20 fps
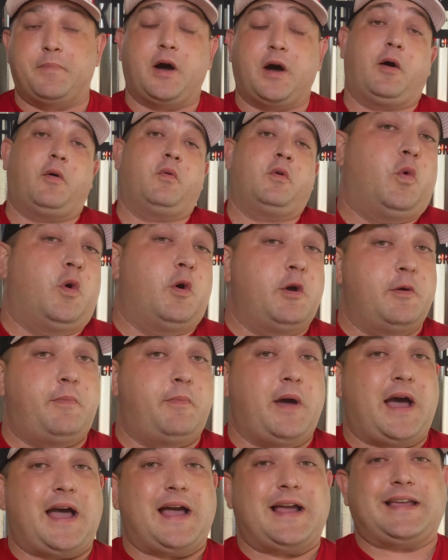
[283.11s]
but we'll be
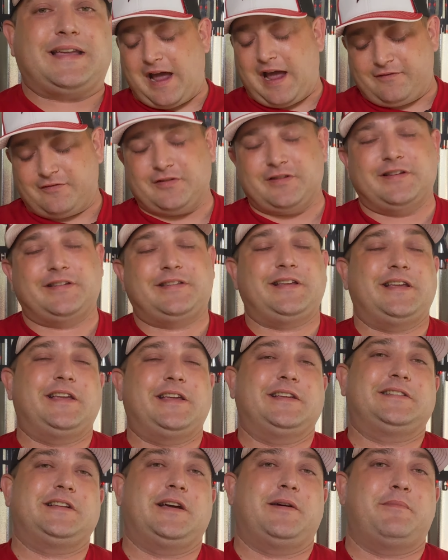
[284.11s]
back after this thing
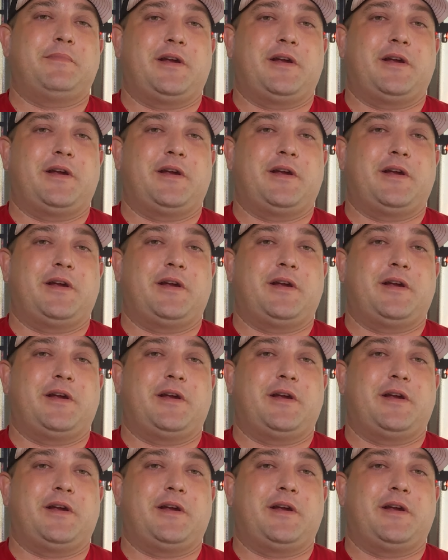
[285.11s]
gets done